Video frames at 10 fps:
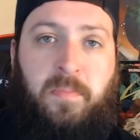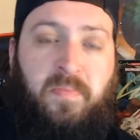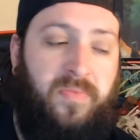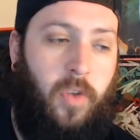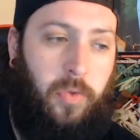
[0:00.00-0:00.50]

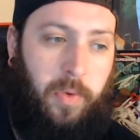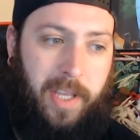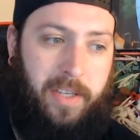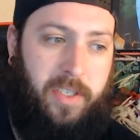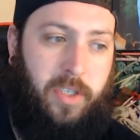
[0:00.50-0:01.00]

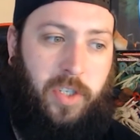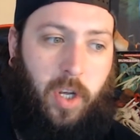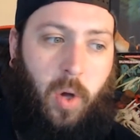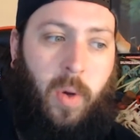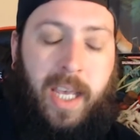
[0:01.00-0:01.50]
3,000 years
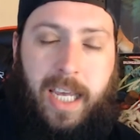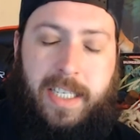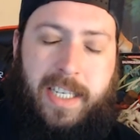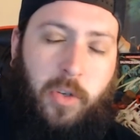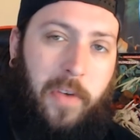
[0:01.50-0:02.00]
ago, is
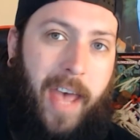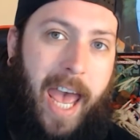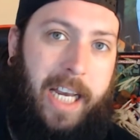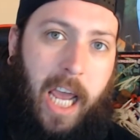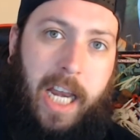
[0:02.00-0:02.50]
said to have
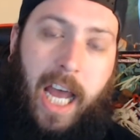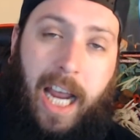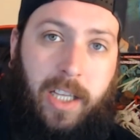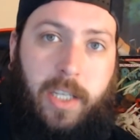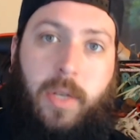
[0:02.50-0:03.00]
had an
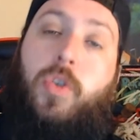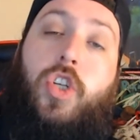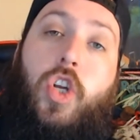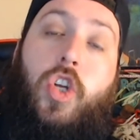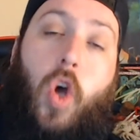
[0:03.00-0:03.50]
island which
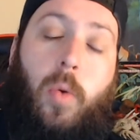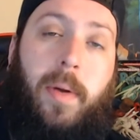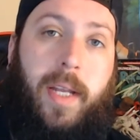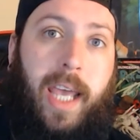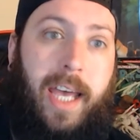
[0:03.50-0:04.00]

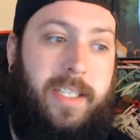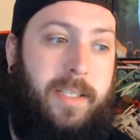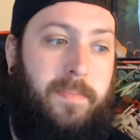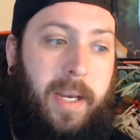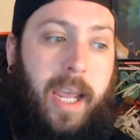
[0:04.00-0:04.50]
nobody has
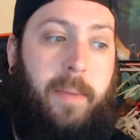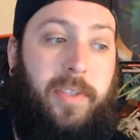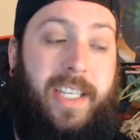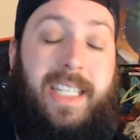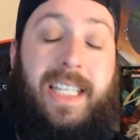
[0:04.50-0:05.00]
been able
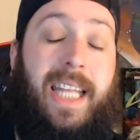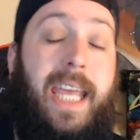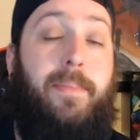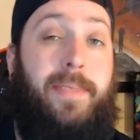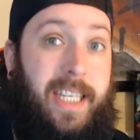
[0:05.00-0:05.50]
to
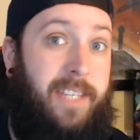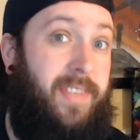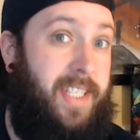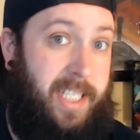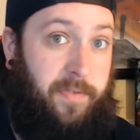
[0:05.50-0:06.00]
claim to even
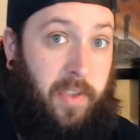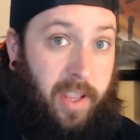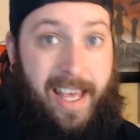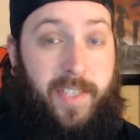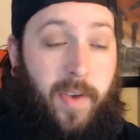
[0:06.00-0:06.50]
see for the
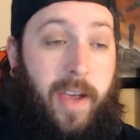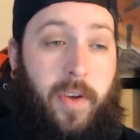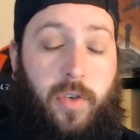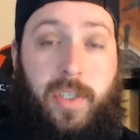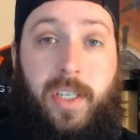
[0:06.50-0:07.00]
last
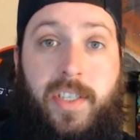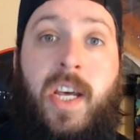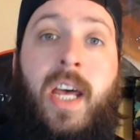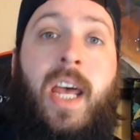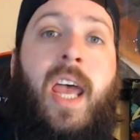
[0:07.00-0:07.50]
500 years,
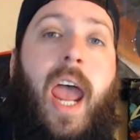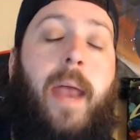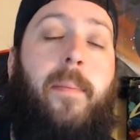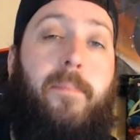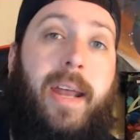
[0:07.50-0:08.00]

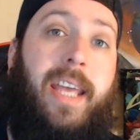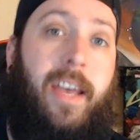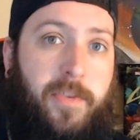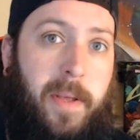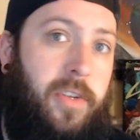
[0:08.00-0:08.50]
and many have
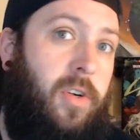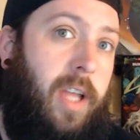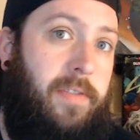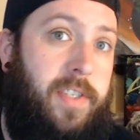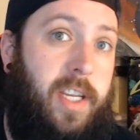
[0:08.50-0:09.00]
spent their
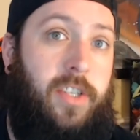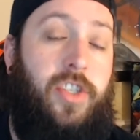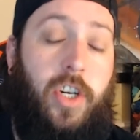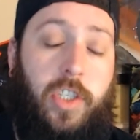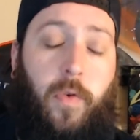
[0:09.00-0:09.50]
lives in
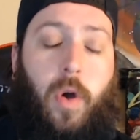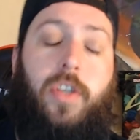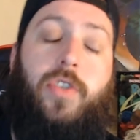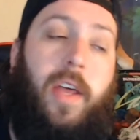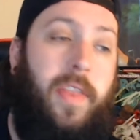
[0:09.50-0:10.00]
search for it.
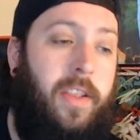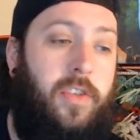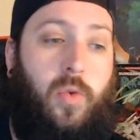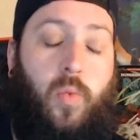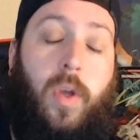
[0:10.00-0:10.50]
So I think there's a
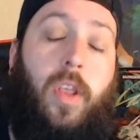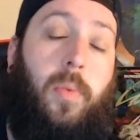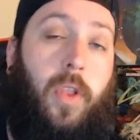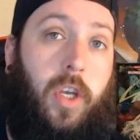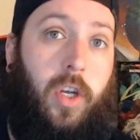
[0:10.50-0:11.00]
really, really good